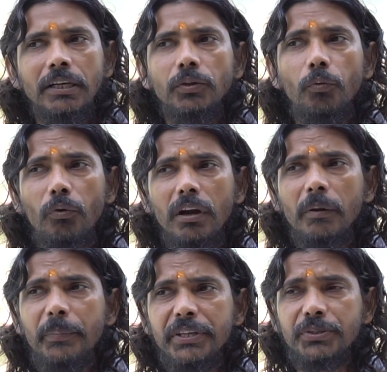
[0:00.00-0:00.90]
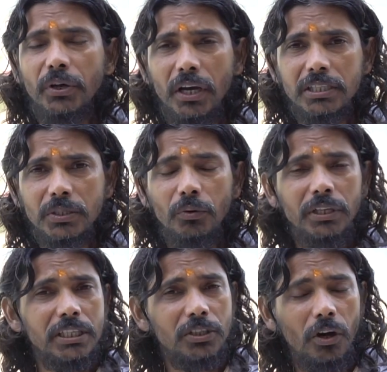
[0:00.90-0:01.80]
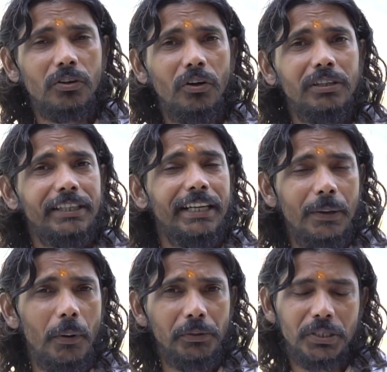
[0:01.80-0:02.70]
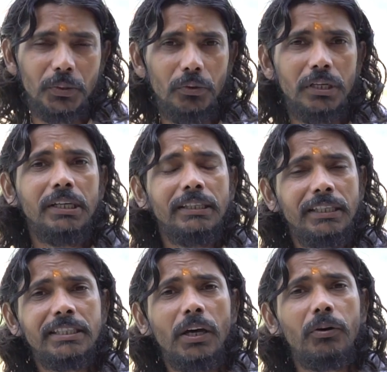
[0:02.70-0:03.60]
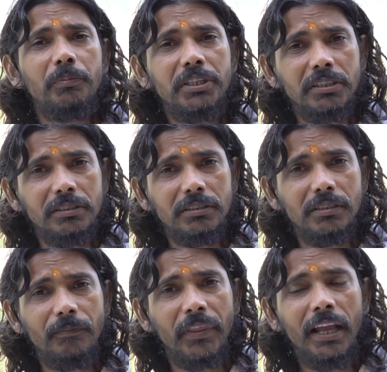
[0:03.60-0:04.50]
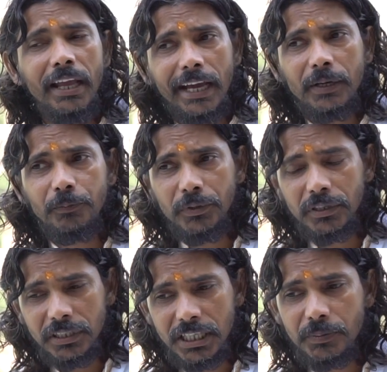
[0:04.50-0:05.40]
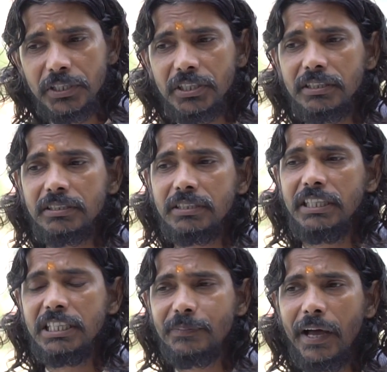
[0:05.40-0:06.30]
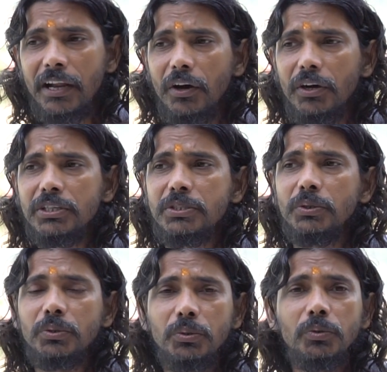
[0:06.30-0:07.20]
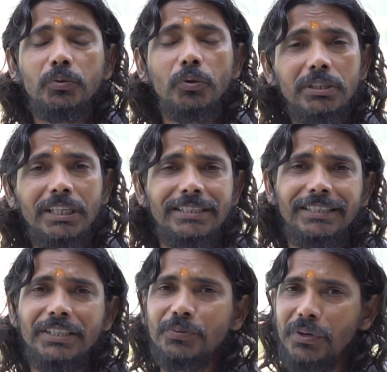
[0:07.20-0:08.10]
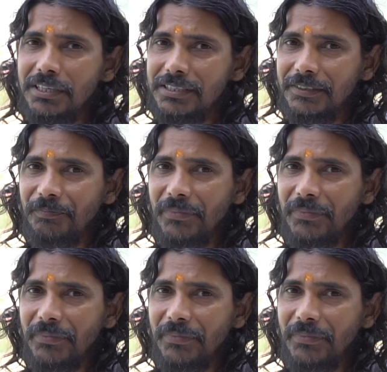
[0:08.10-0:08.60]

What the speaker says: The World Peace Yoga School is not only the name of the school, this is our missions, and these missions inspire us to do good things in this world.